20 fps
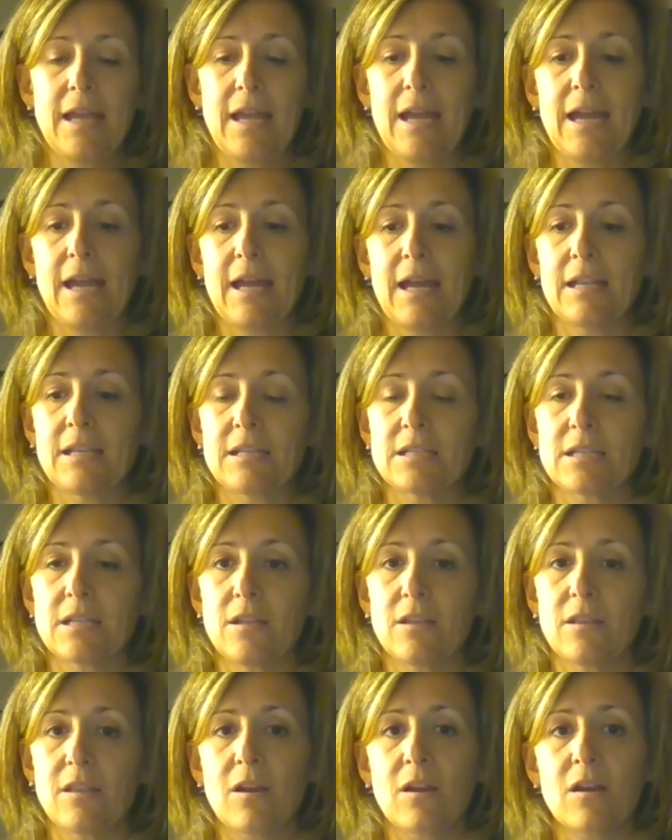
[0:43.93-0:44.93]
And
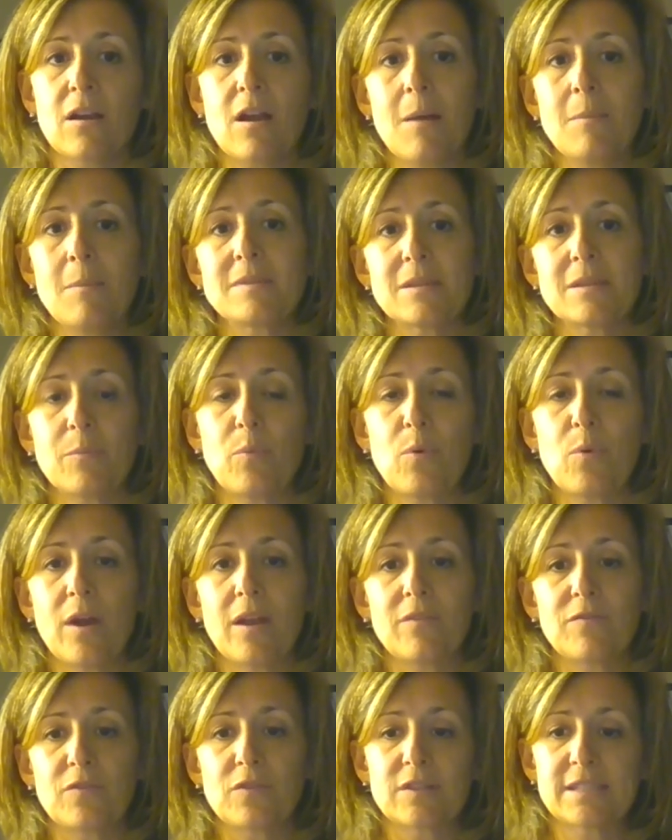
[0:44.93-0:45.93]
there comes a
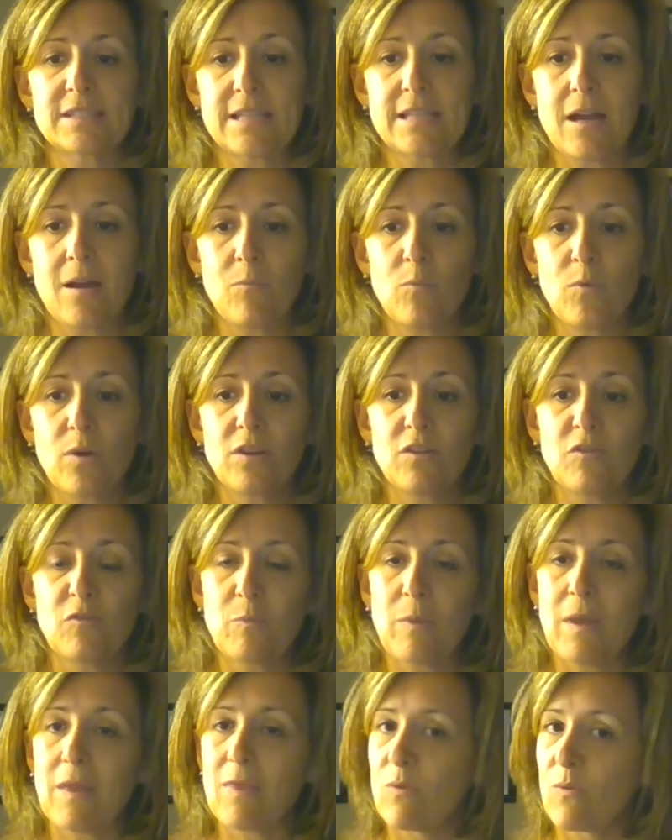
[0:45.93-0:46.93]
point for some where
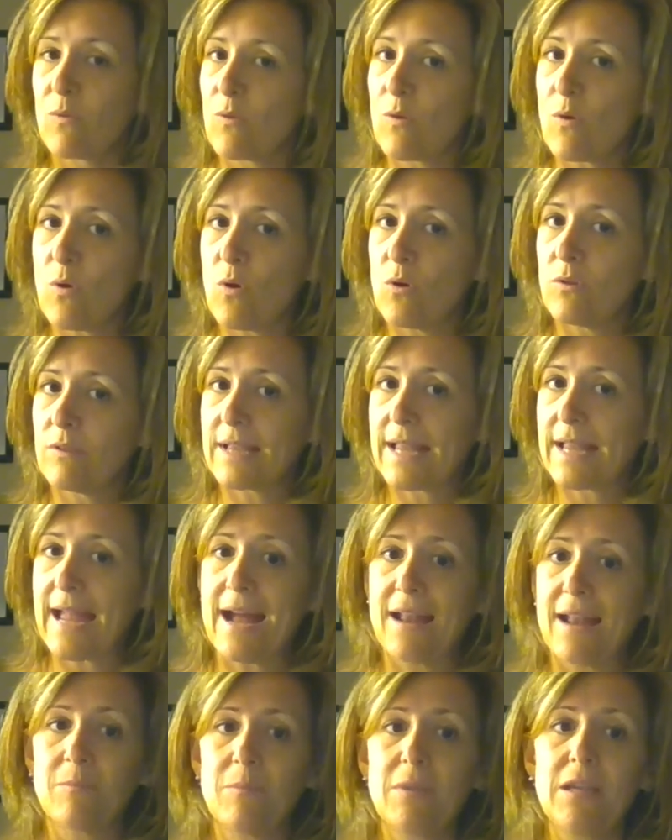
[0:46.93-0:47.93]
you've been through the whole
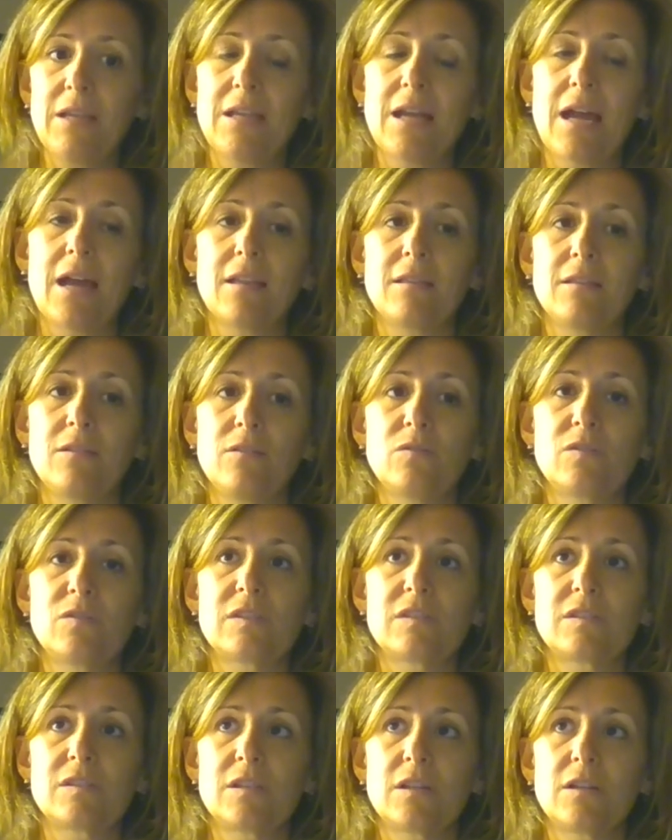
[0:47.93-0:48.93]
academy, yet you
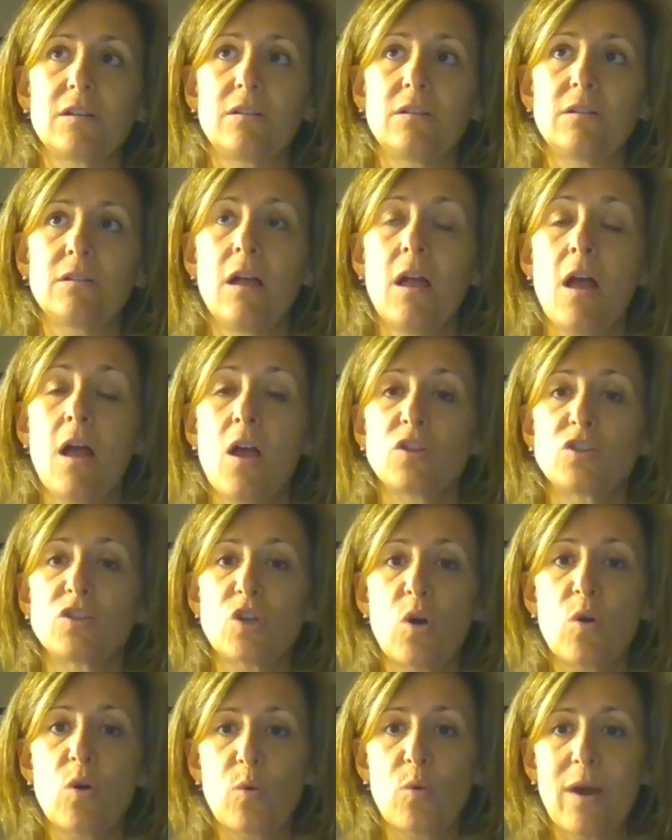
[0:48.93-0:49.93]
still
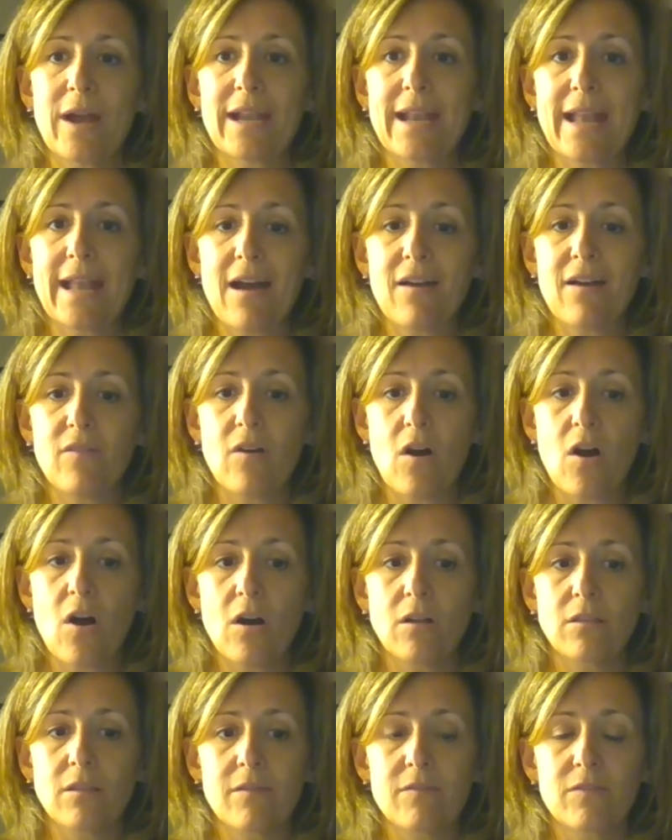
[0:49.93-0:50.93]
don't quite have
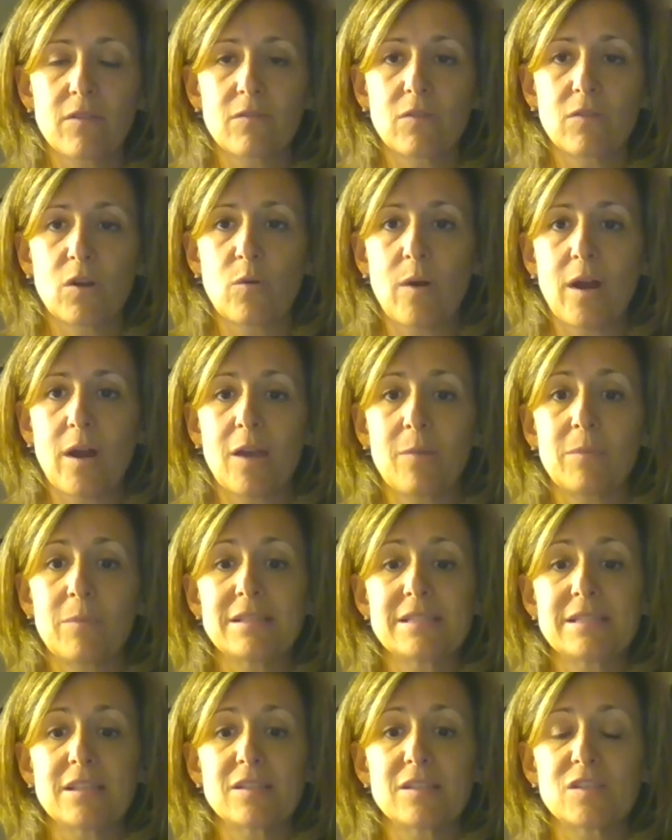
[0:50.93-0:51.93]
all of the
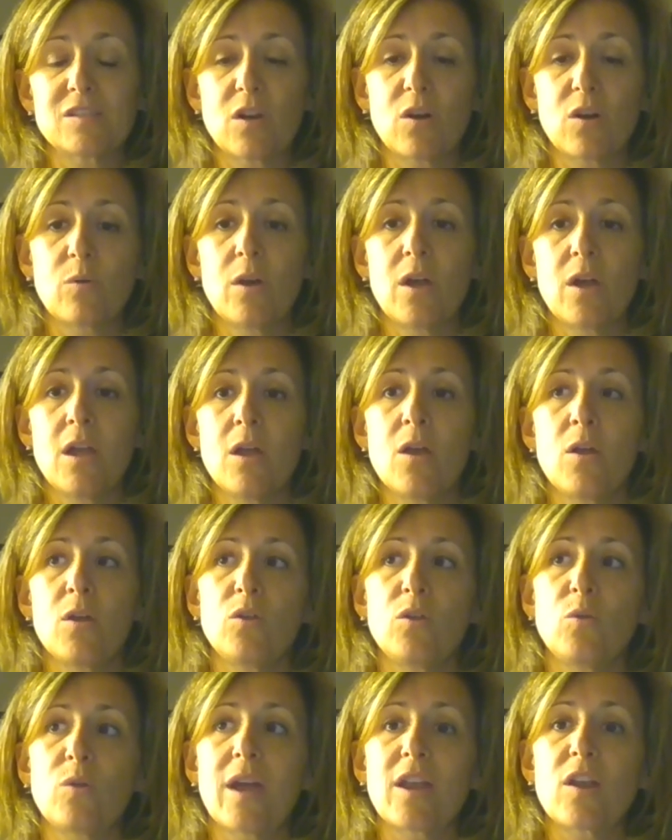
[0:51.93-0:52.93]
requirements. And so
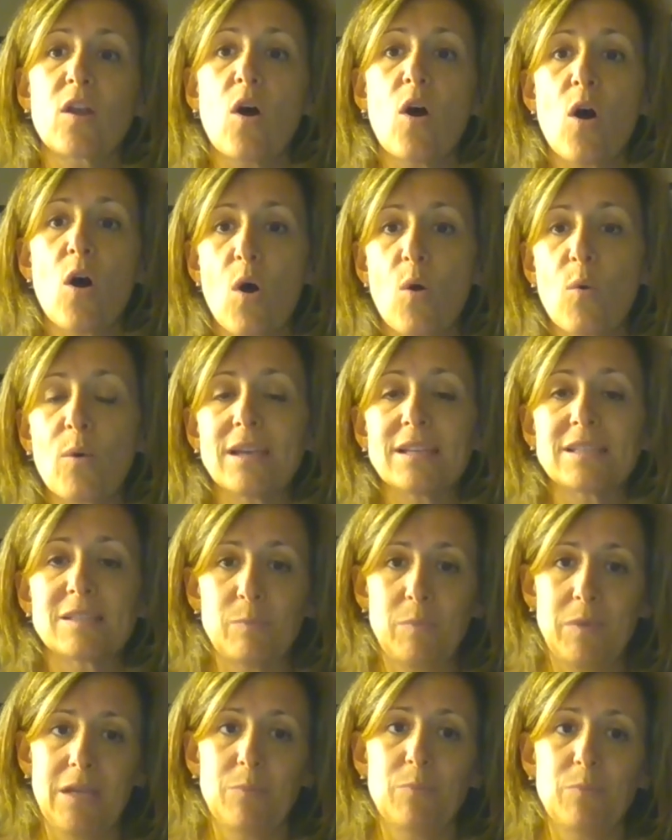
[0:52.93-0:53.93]
you can
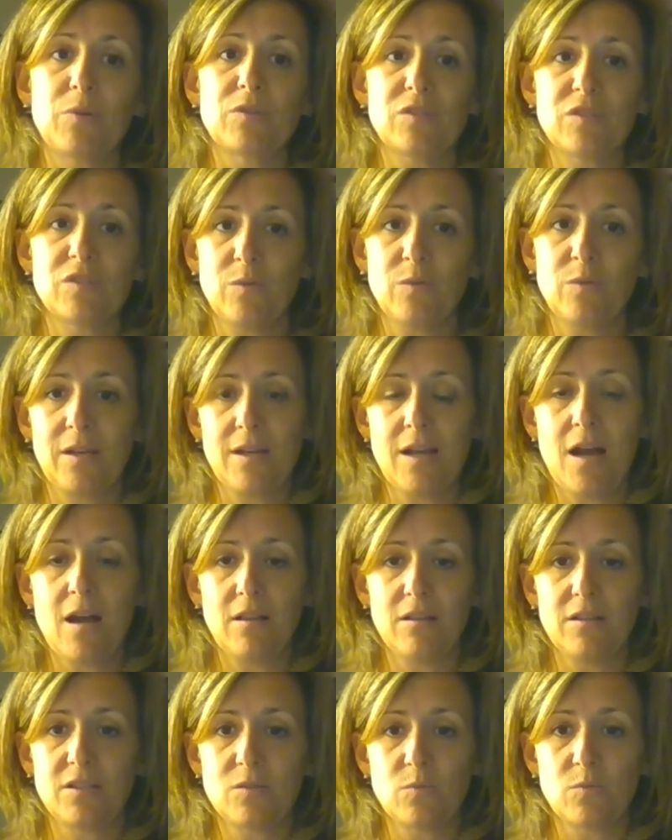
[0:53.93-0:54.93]
always be pursuing
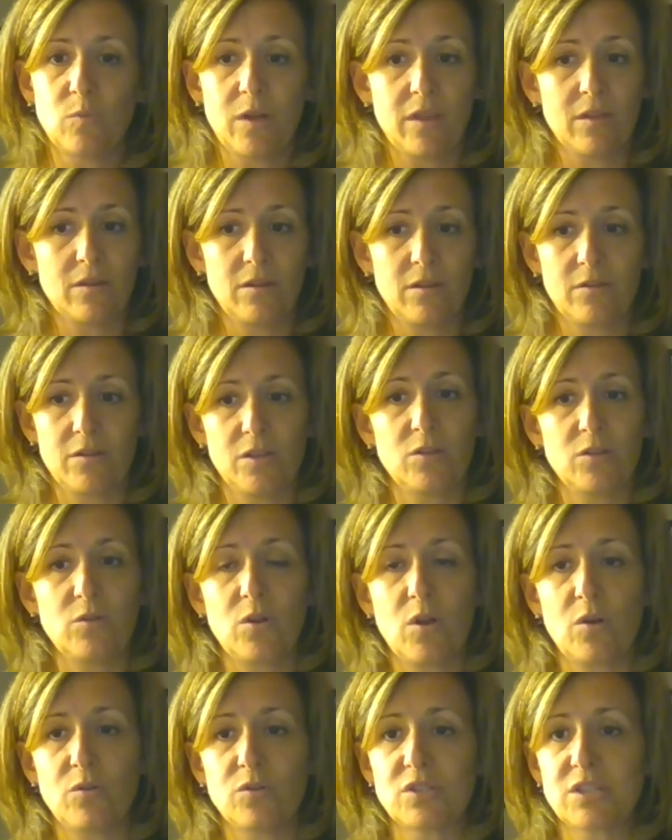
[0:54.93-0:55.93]
knowledge, whether you're a New
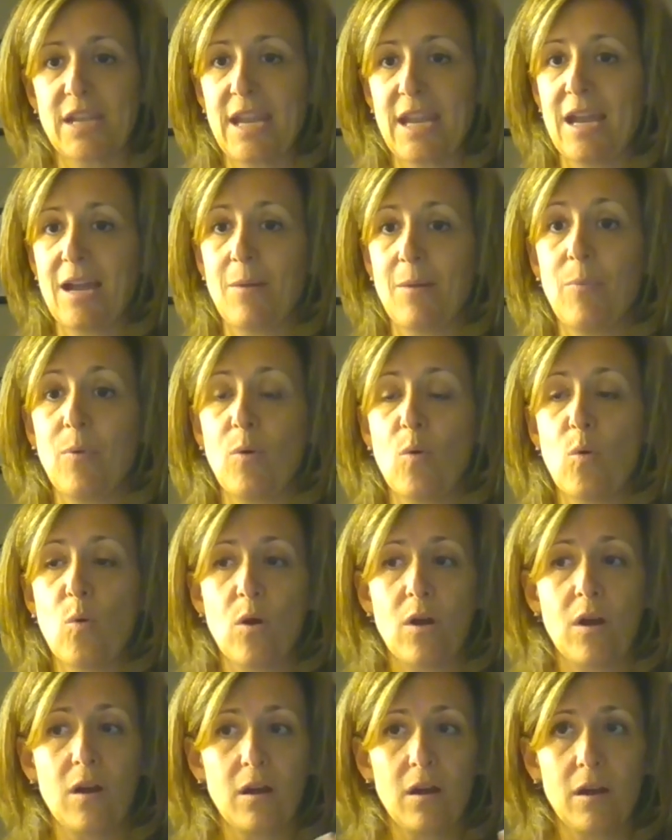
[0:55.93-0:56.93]
Coach Camp
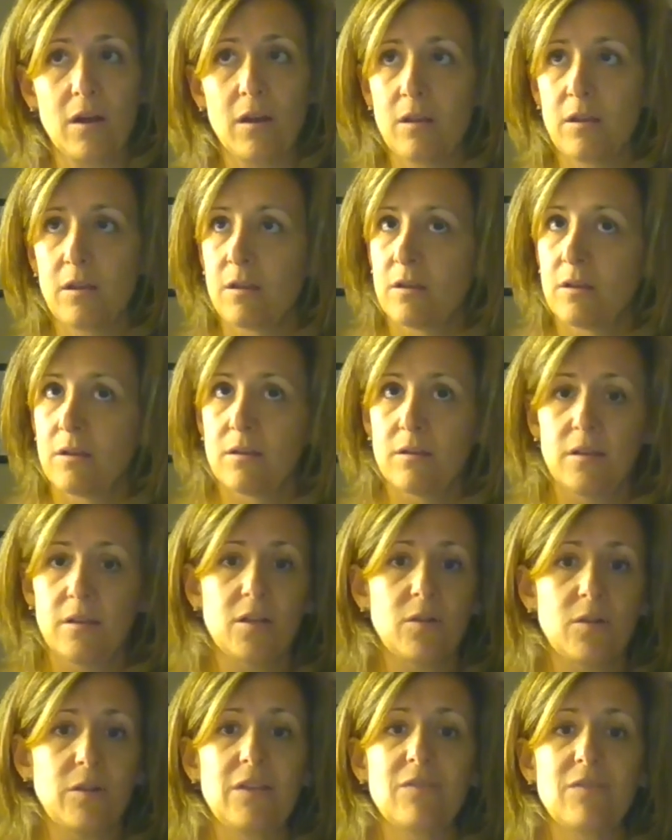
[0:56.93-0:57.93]
or, you
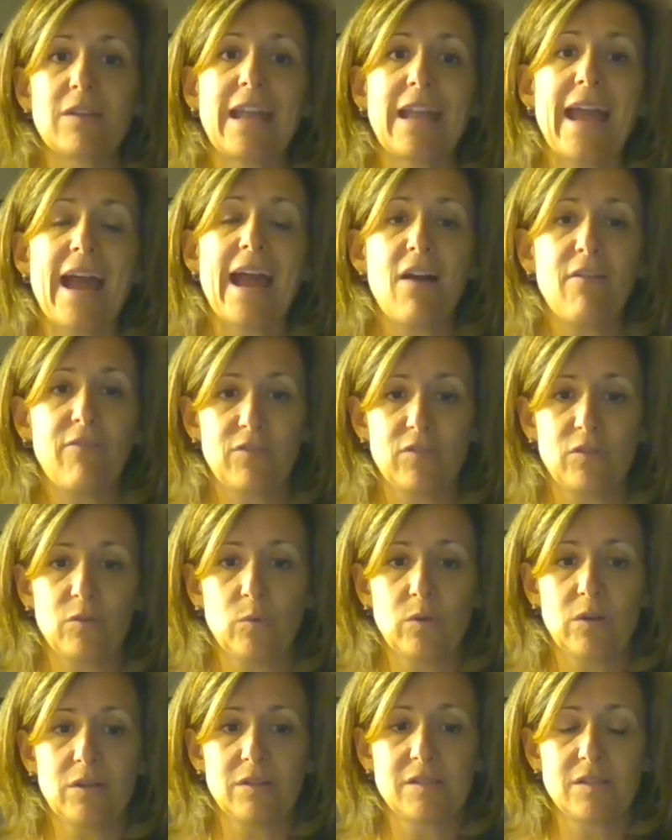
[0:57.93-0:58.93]
know, even
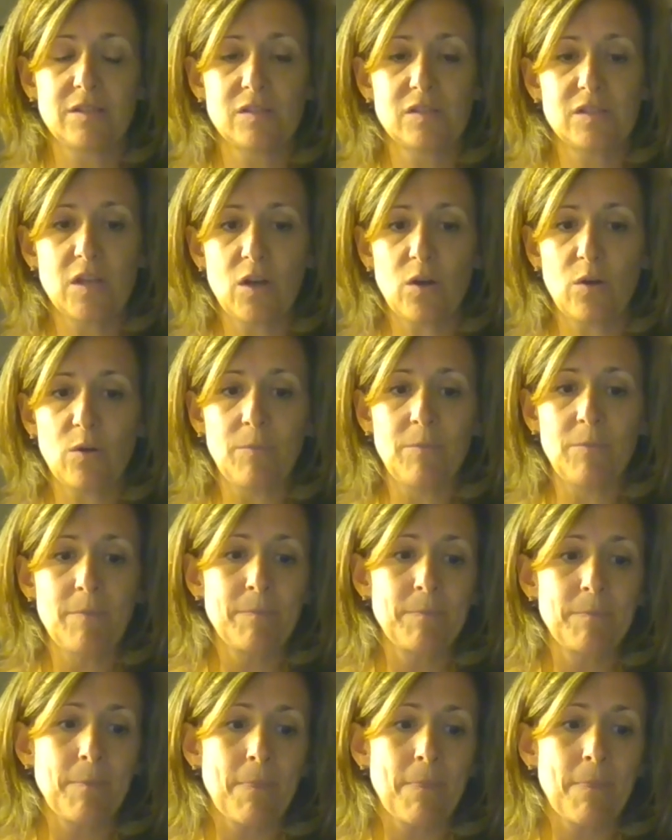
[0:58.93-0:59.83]
afterwards. And so